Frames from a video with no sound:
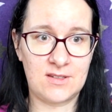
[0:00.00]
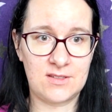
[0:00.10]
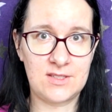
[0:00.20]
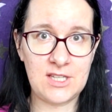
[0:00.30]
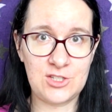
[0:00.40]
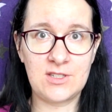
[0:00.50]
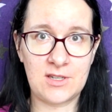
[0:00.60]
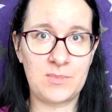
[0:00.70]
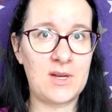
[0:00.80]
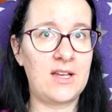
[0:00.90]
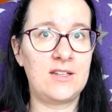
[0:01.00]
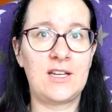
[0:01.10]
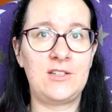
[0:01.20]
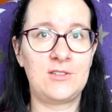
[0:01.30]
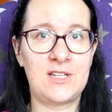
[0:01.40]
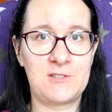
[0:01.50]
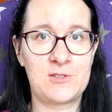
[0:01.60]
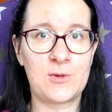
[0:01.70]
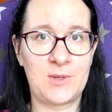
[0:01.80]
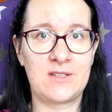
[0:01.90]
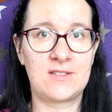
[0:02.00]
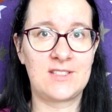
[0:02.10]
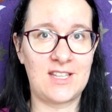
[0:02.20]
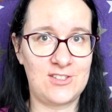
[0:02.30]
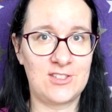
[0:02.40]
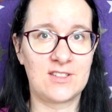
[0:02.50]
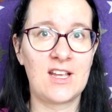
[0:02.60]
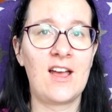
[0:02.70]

station up. I don't have a sewing station